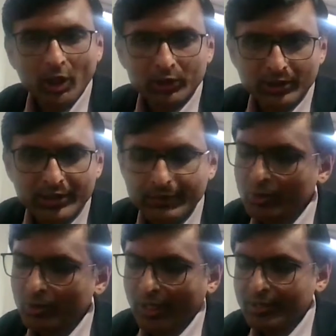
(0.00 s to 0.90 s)
talk,
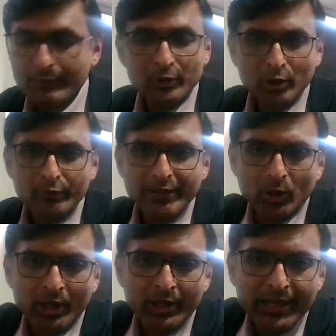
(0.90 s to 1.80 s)
even though we
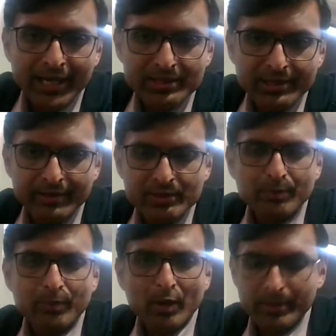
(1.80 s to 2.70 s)
call ourselves
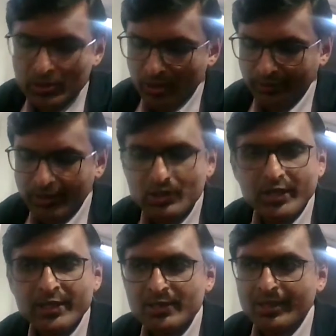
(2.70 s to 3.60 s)
the Bombay Stock
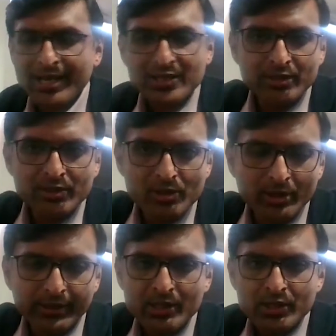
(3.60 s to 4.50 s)
Exchange, the National
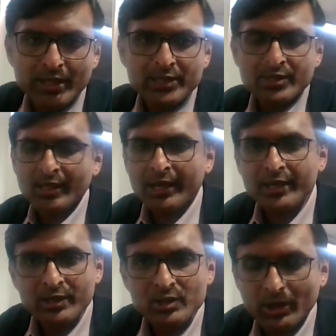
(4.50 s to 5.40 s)
Stock Exchange, the
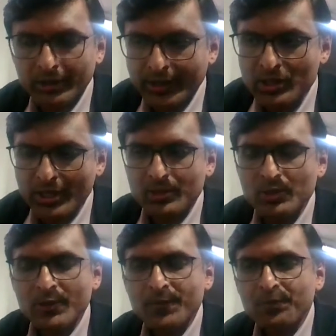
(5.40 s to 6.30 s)
London Stock
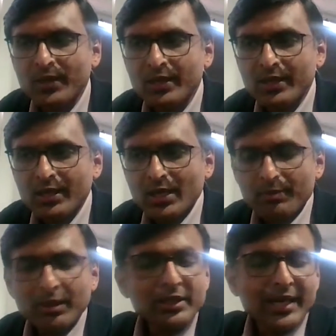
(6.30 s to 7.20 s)
Exchange,
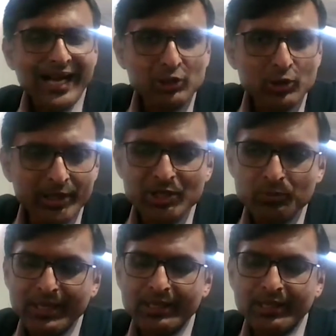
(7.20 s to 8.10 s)
but factually
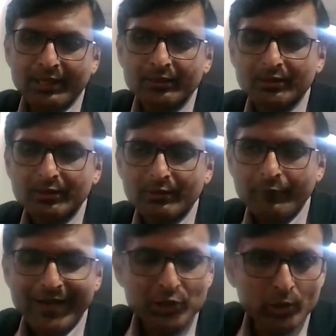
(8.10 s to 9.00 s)

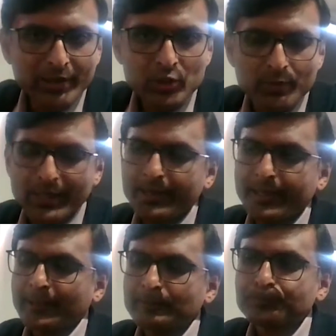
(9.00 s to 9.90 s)

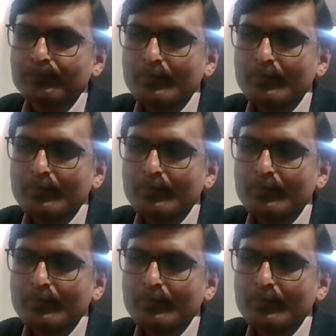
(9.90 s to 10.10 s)
speaking,